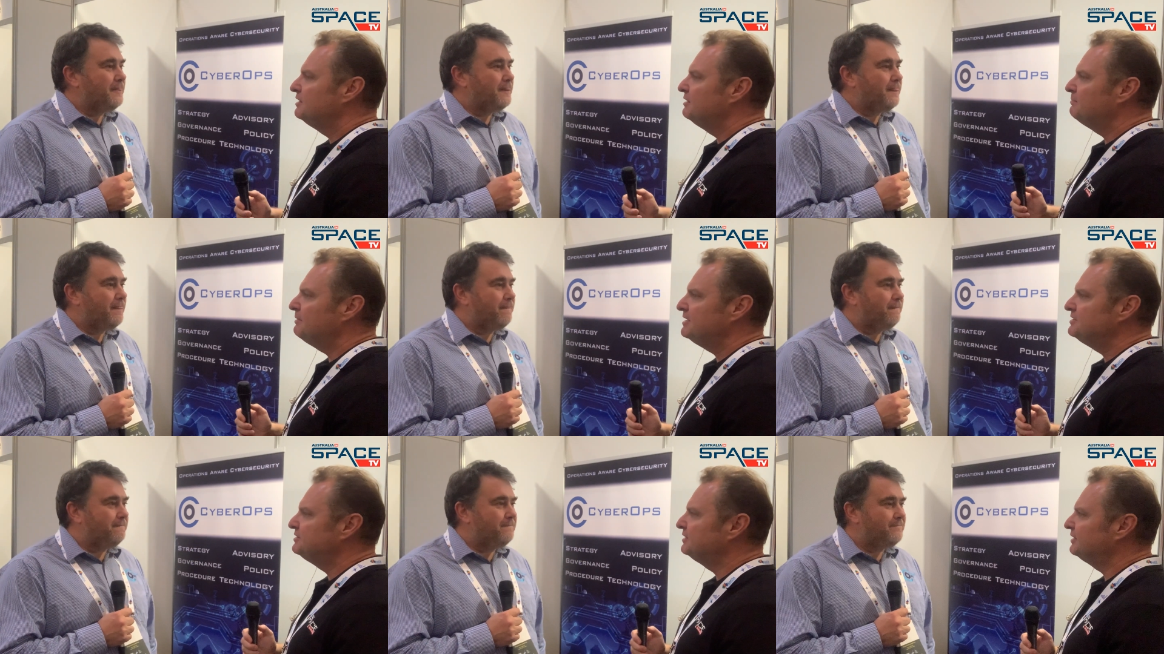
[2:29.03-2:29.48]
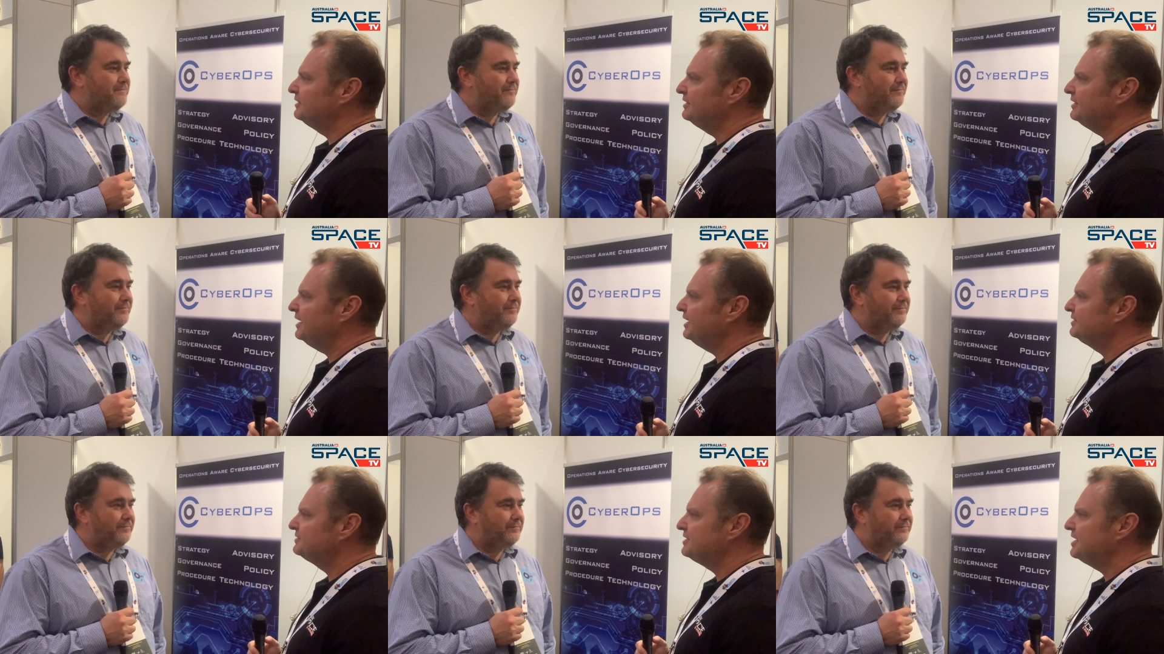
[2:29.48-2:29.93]
Speaker 1: They're basically
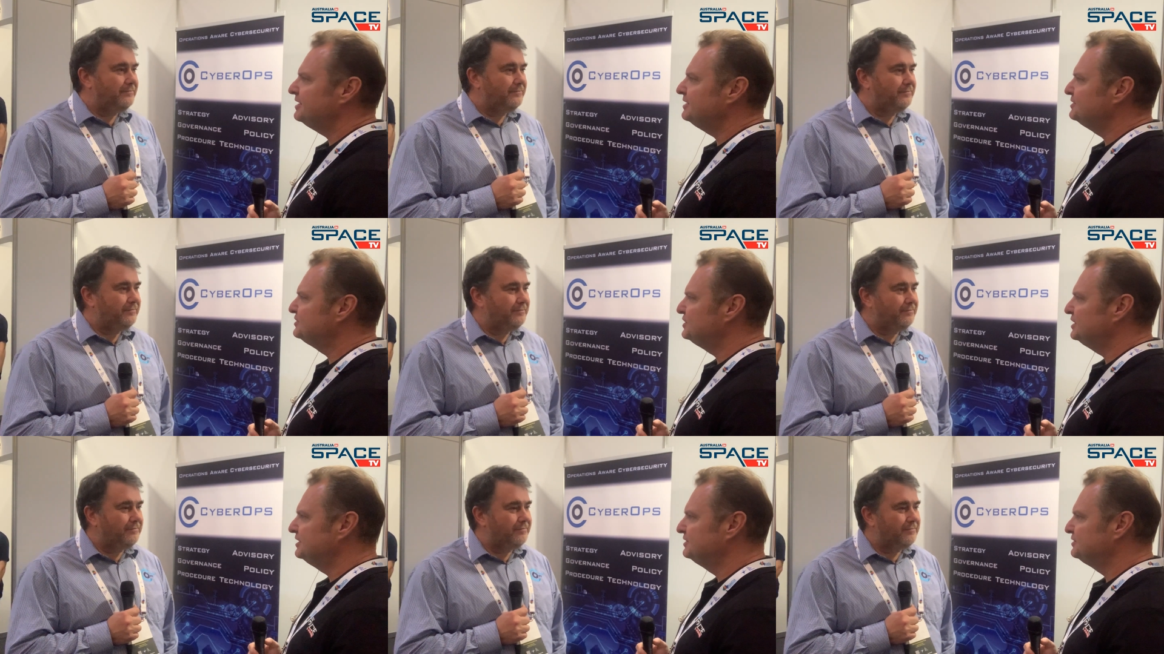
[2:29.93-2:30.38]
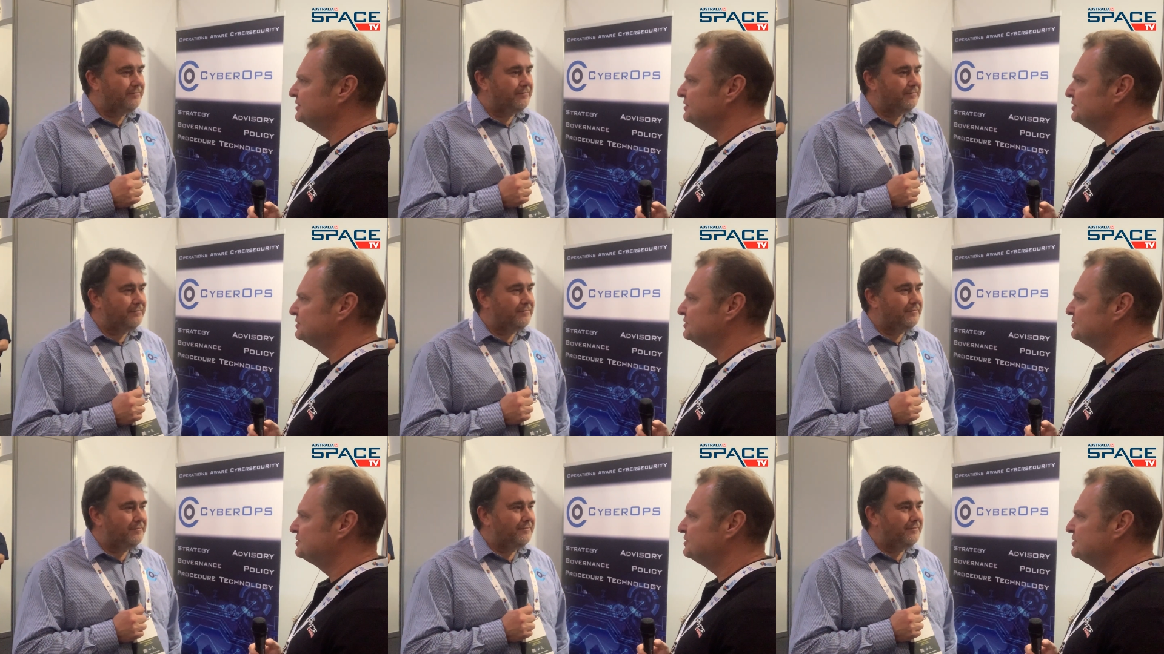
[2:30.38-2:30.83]

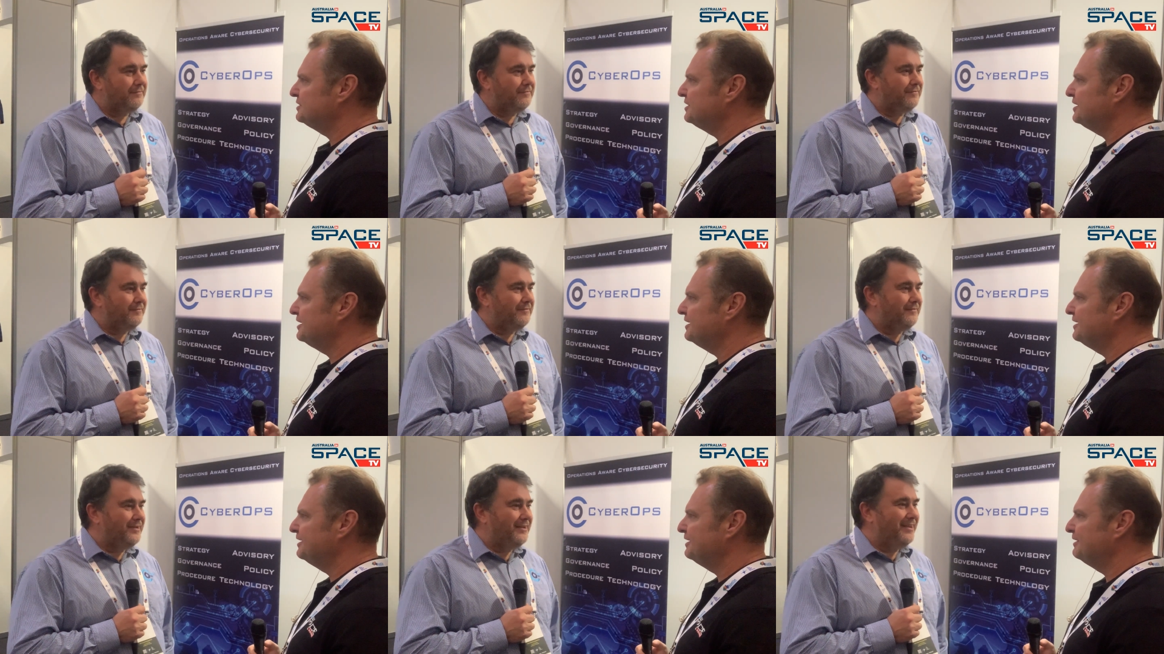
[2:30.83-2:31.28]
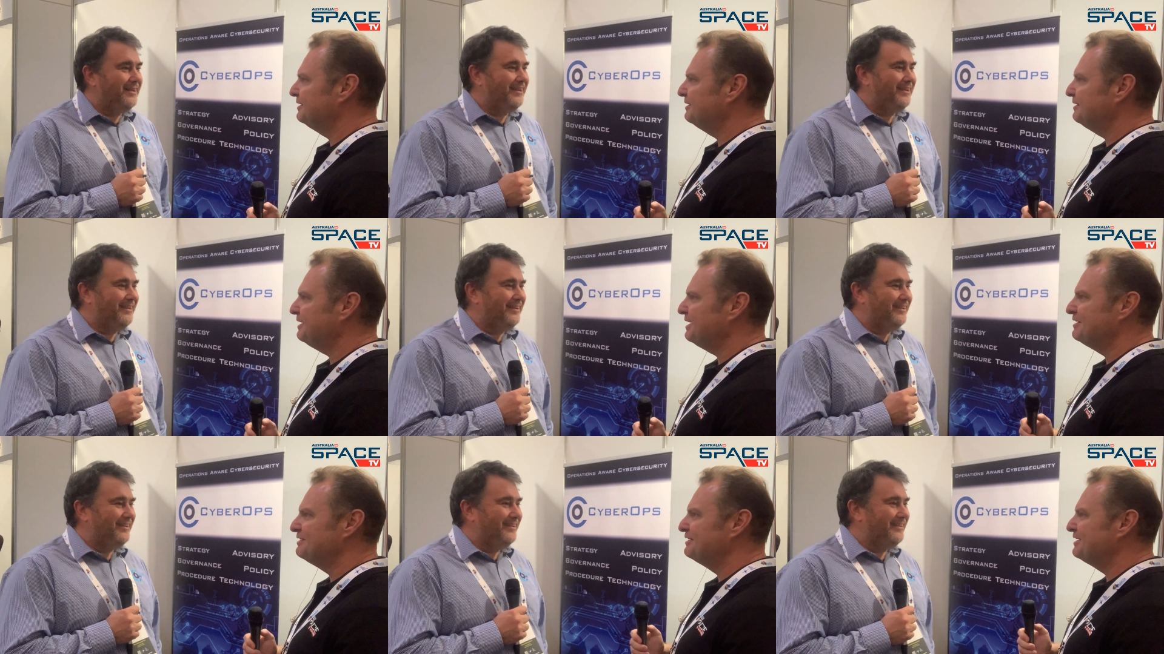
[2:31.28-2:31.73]
x86s uh,
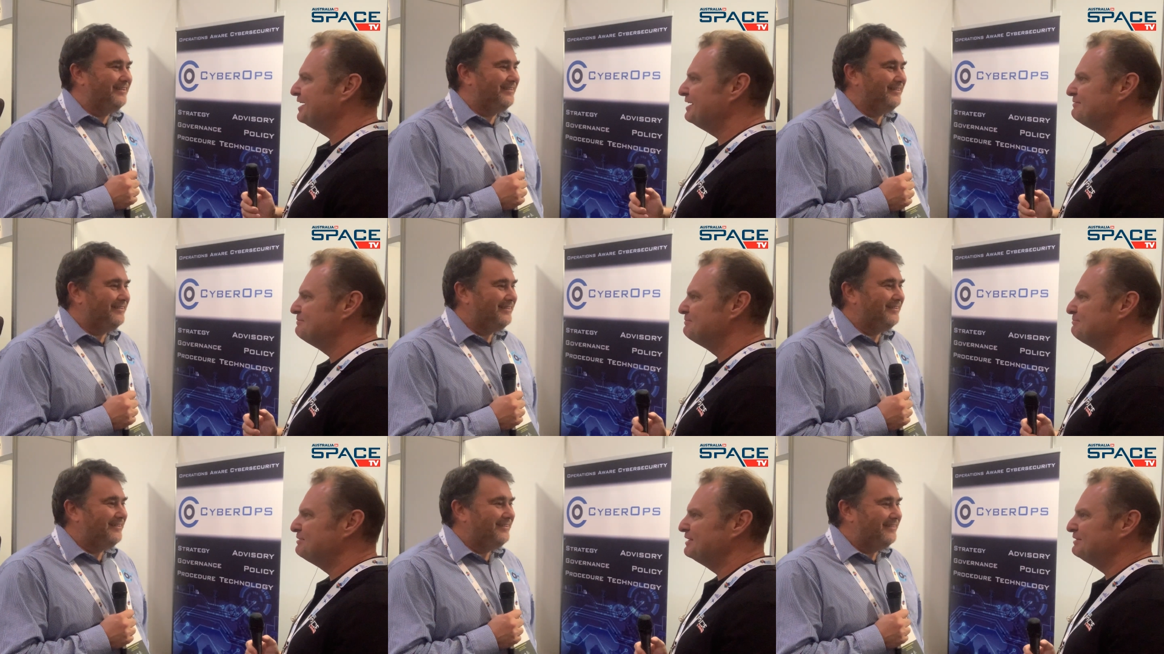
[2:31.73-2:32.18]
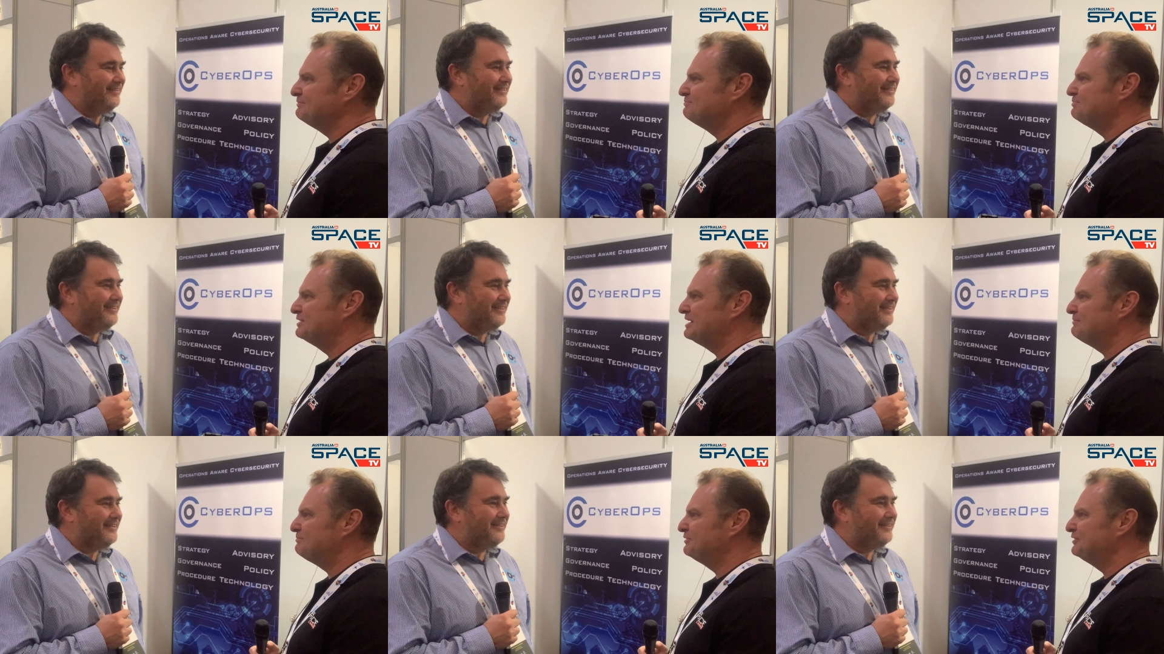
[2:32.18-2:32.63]
and, and being
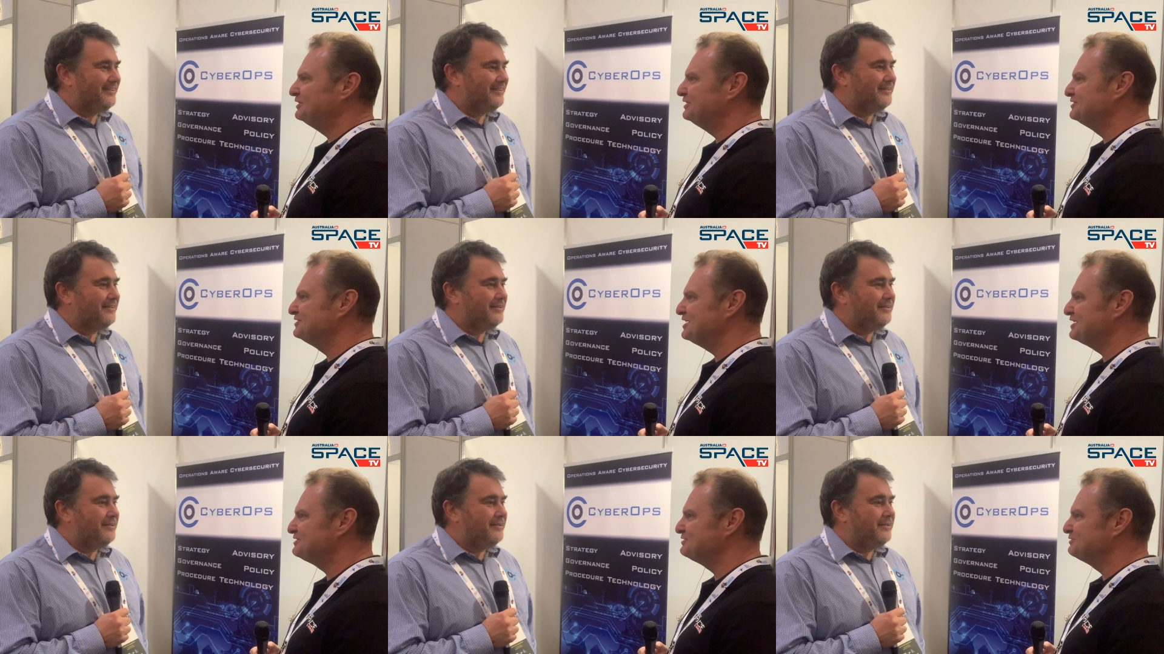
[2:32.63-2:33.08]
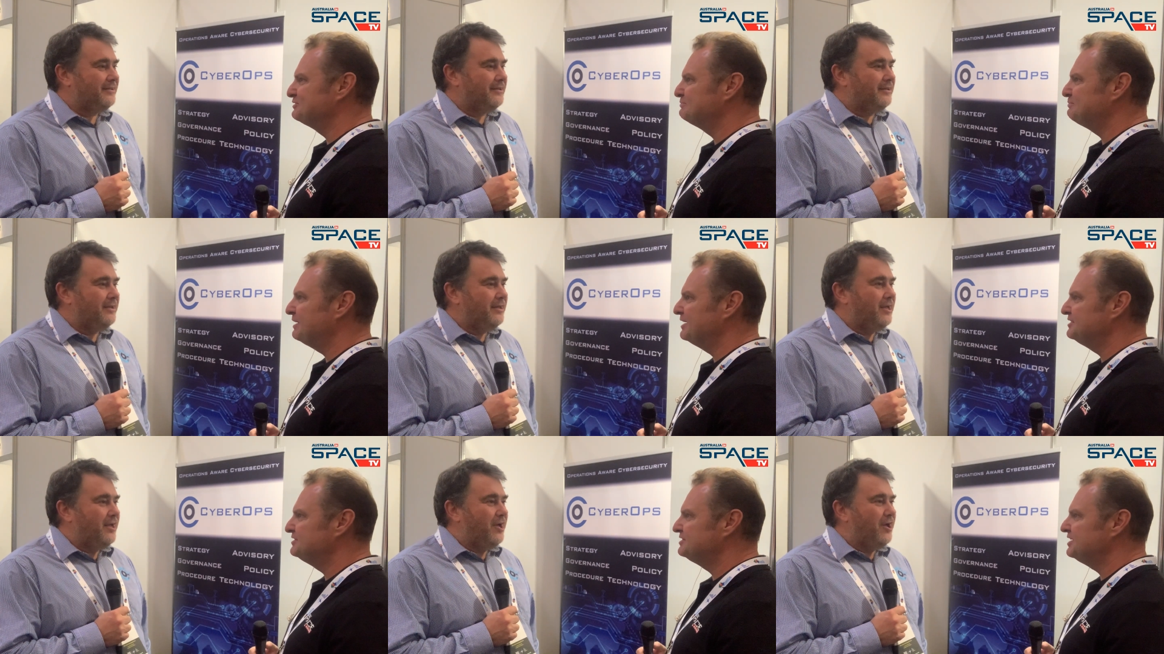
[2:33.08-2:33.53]
put up on the International
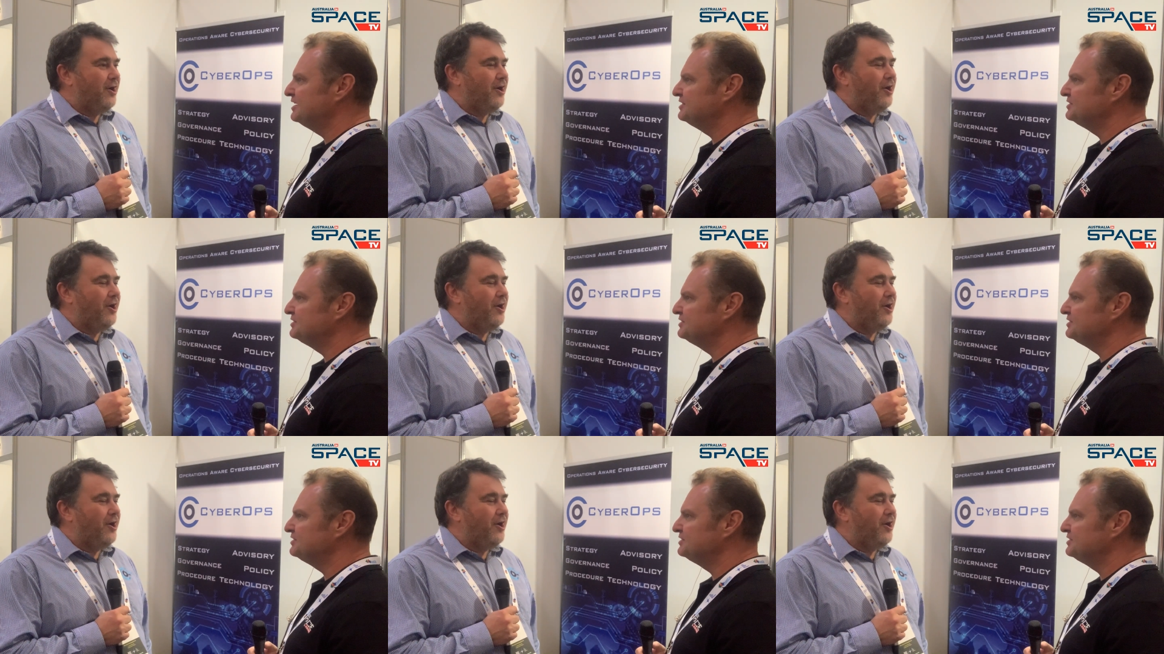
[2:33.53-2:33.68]
Space Station.